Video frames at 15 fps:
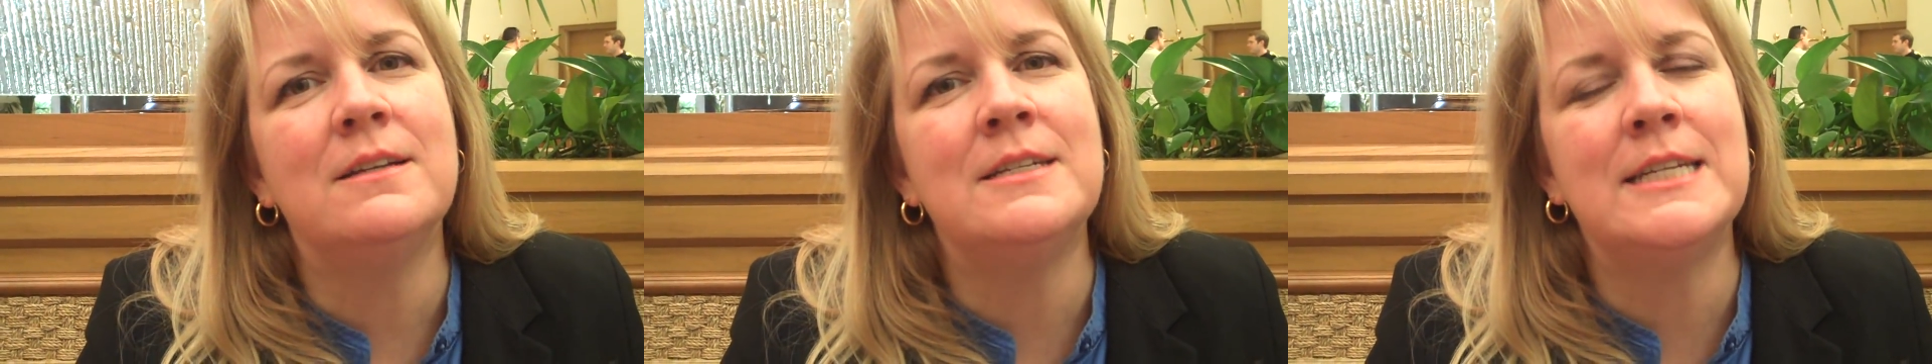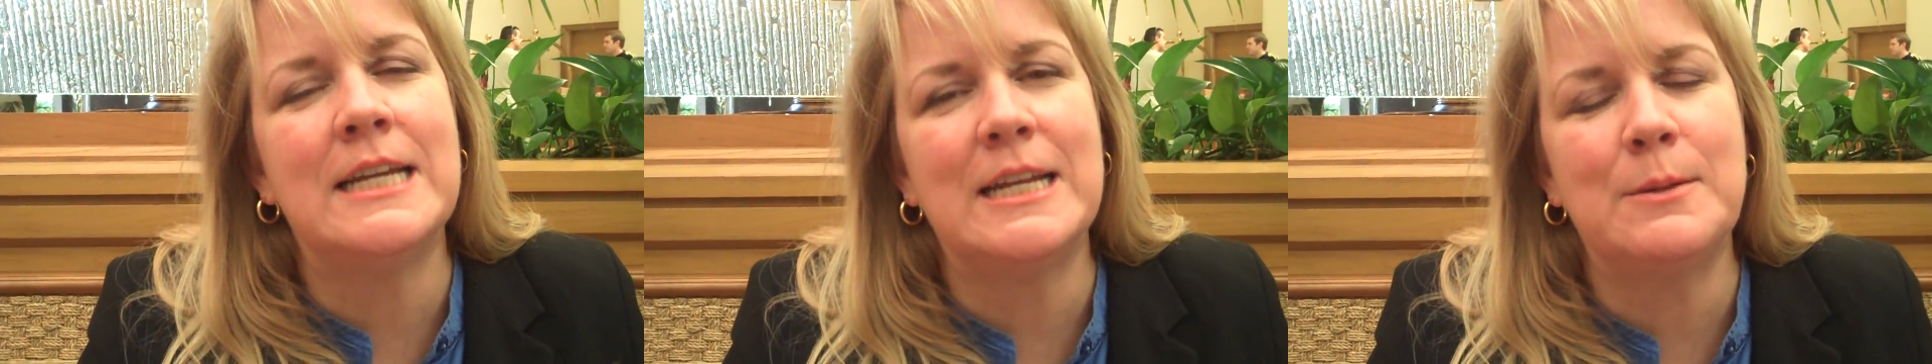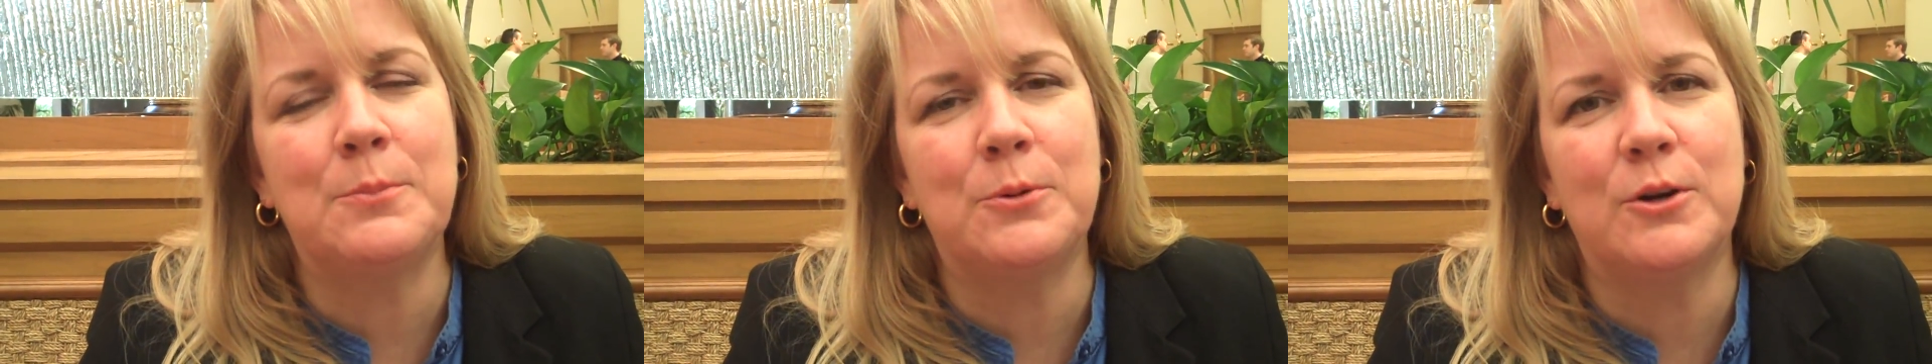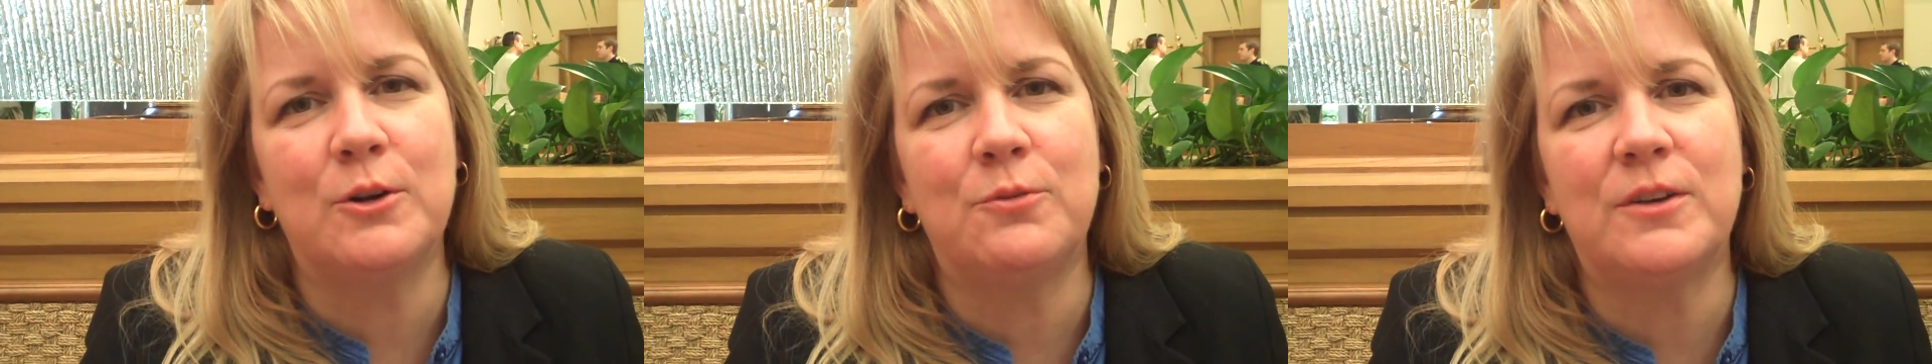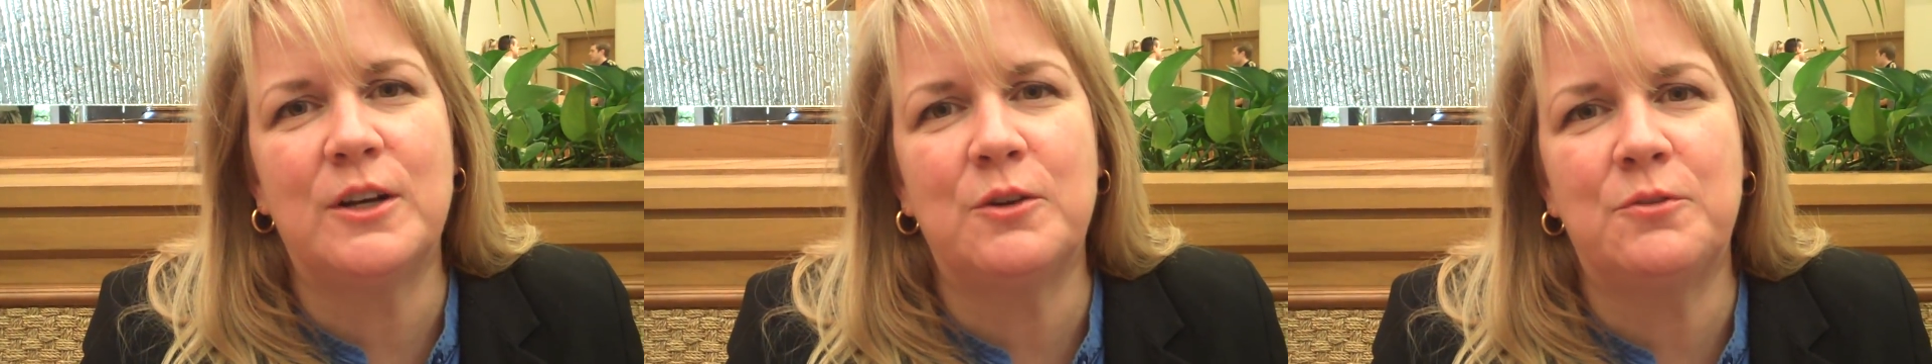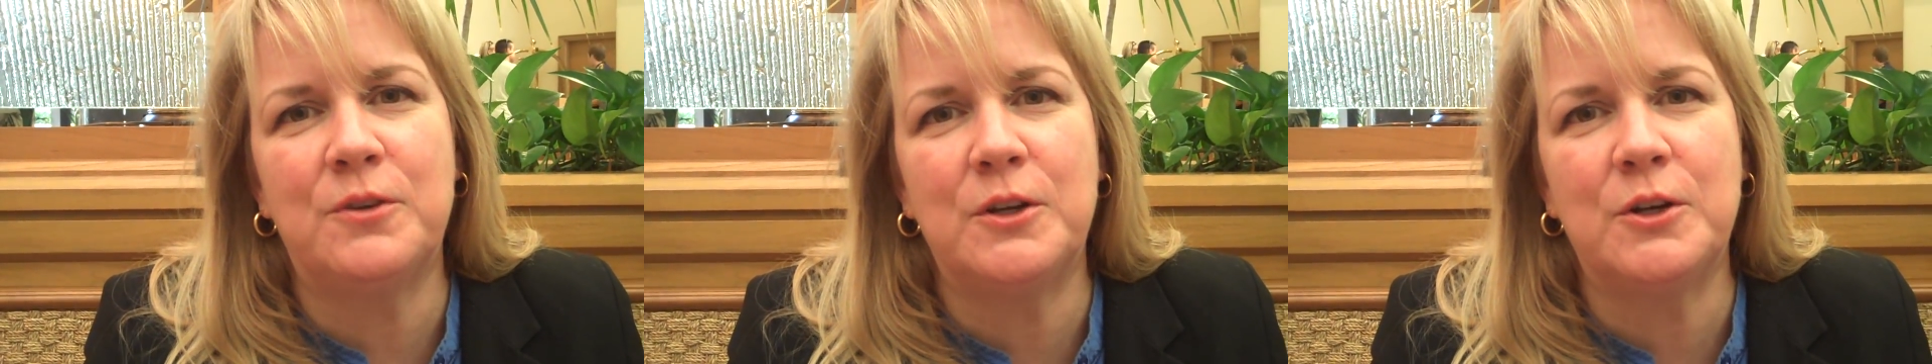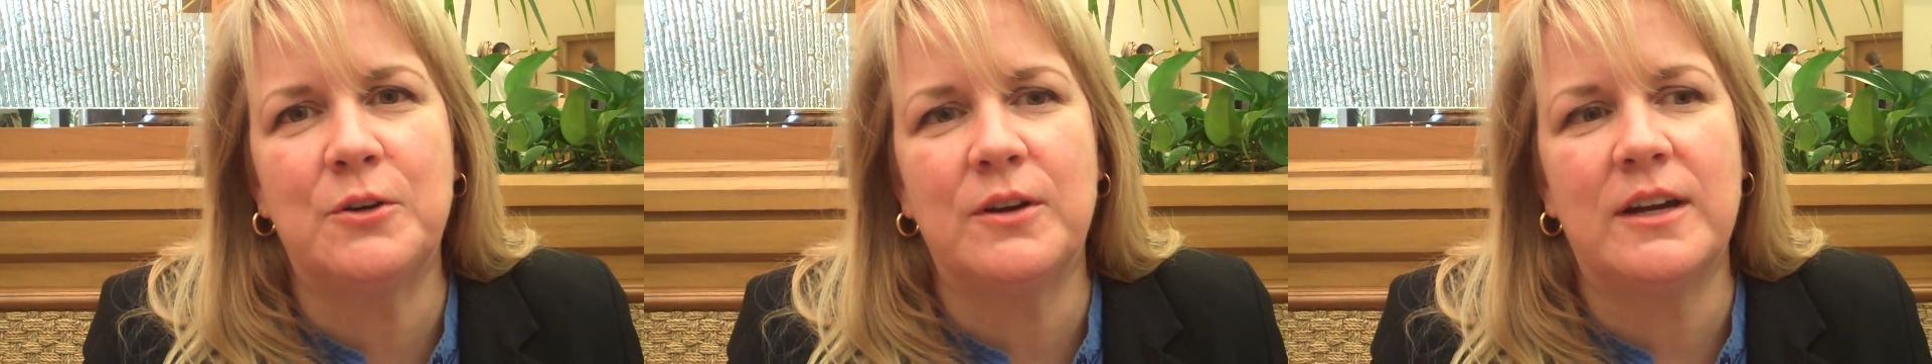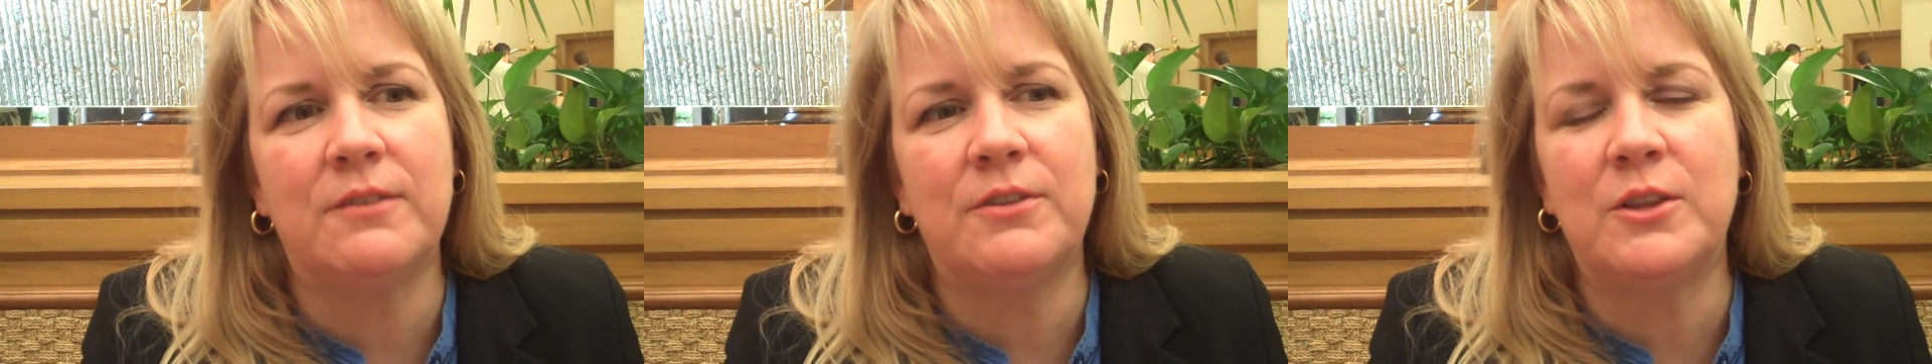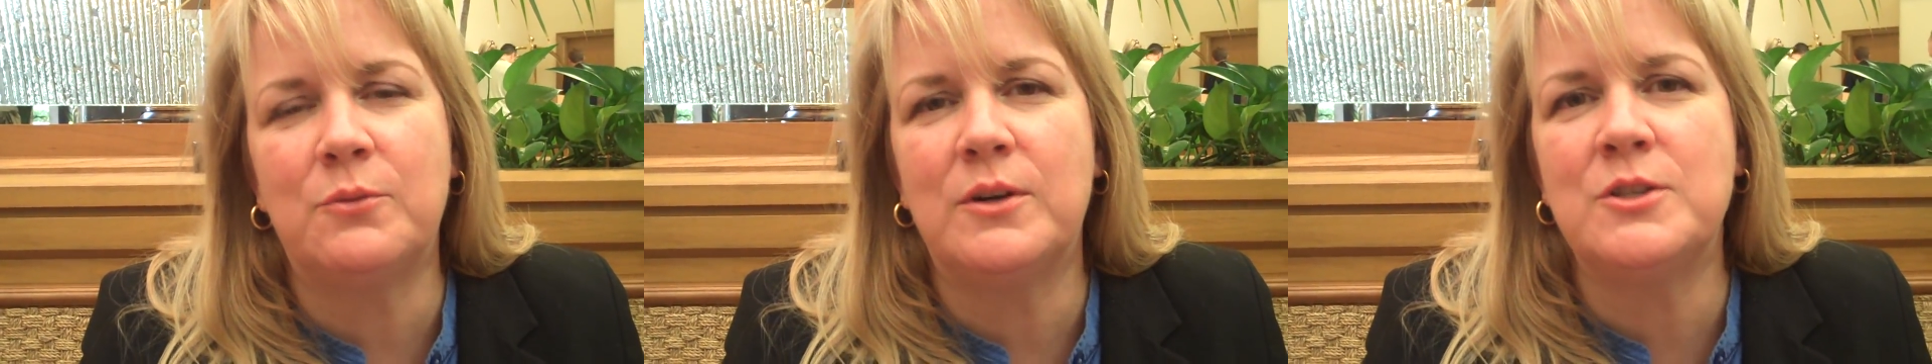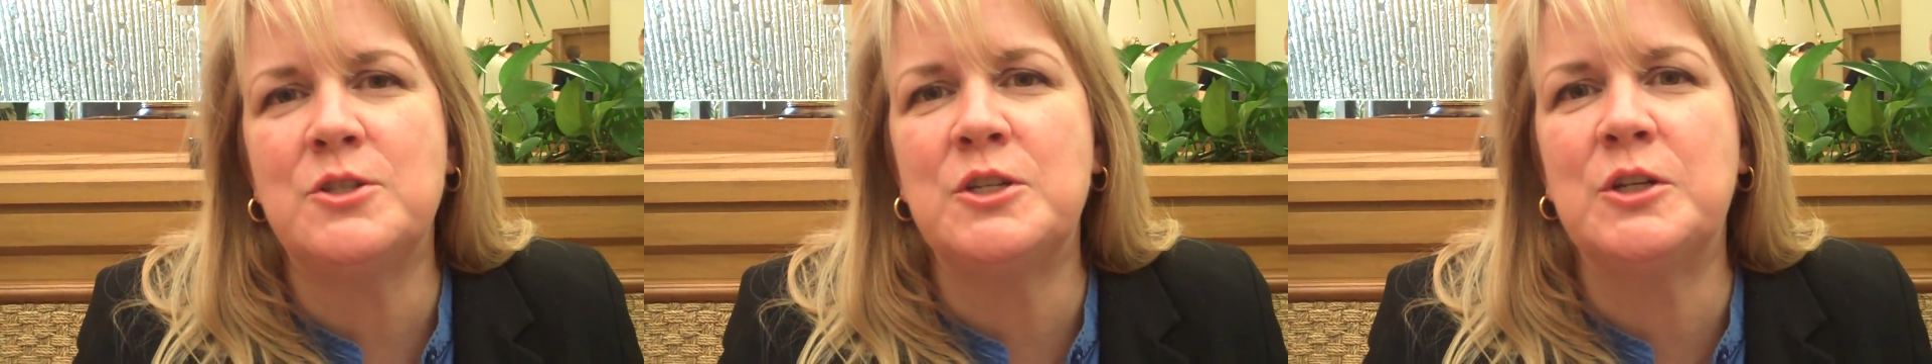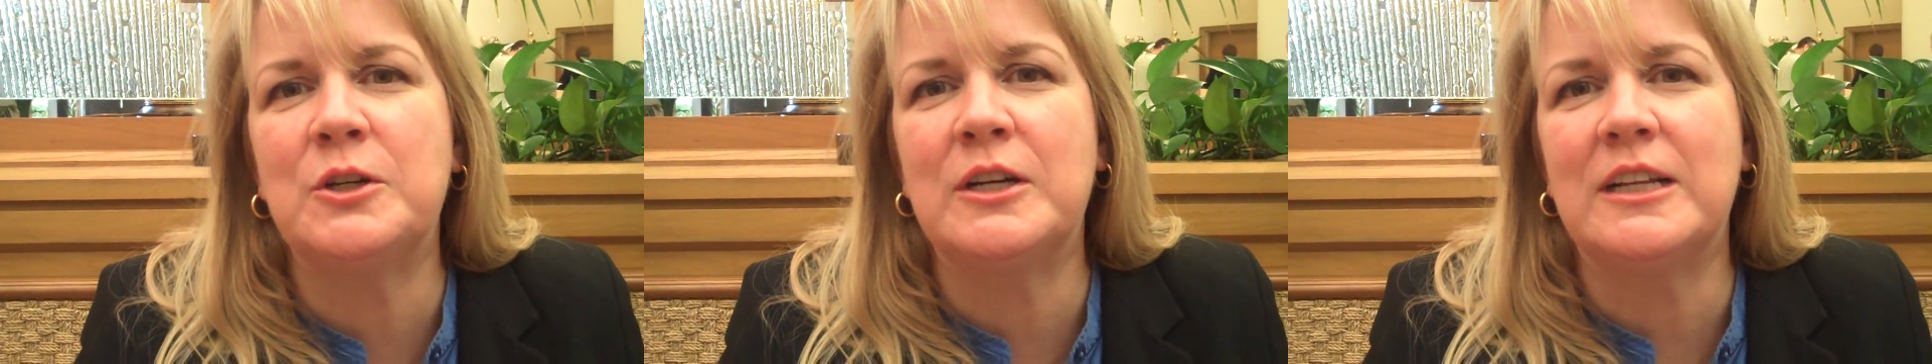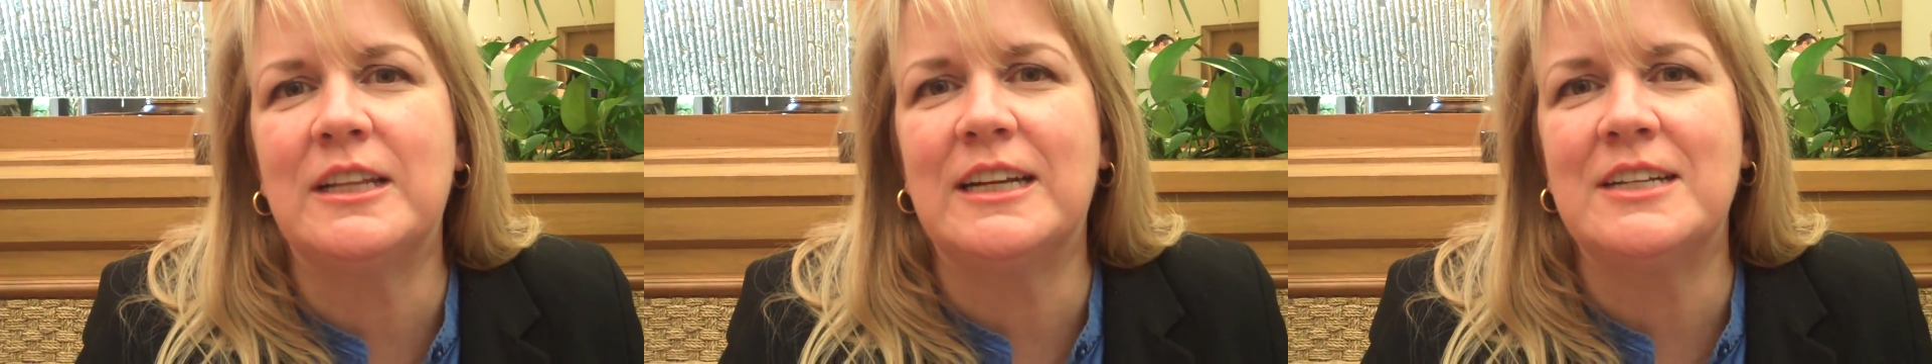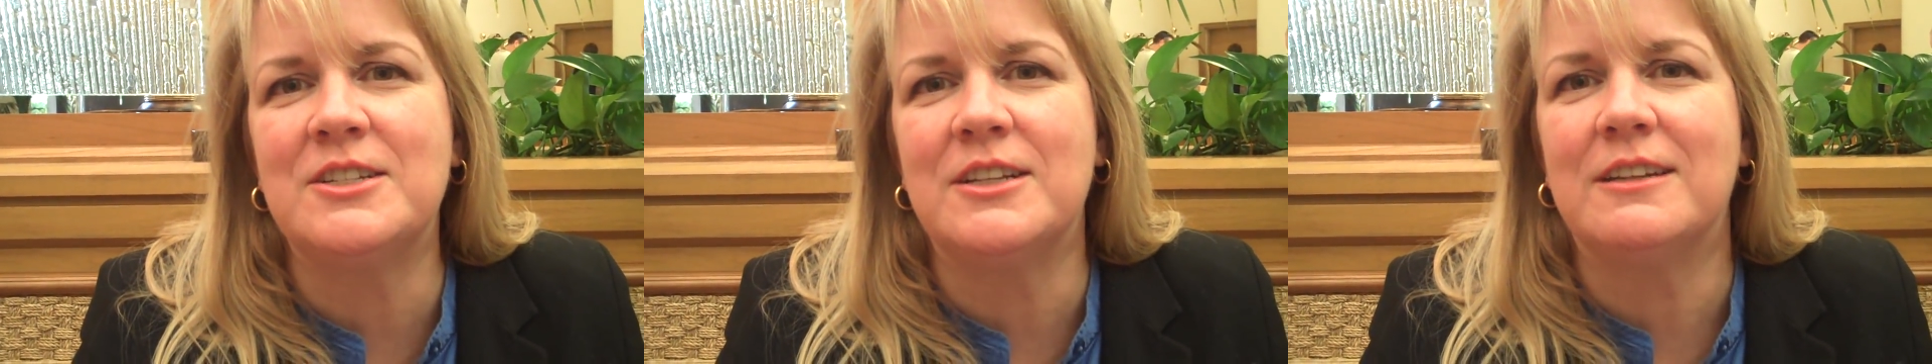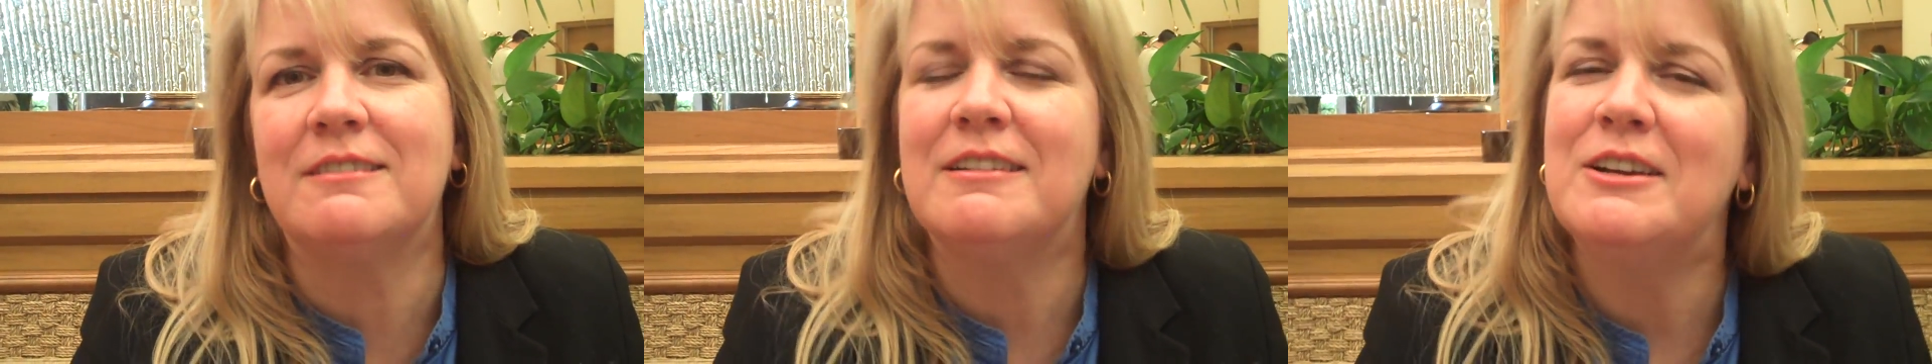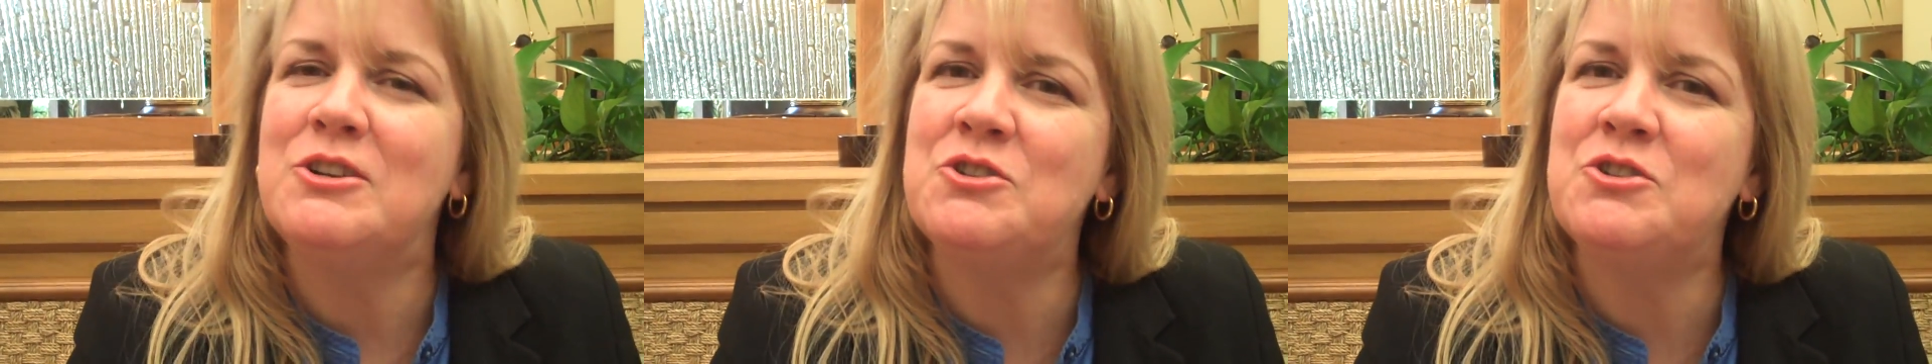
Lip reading: dating profile photograph of the ones that you're collecting.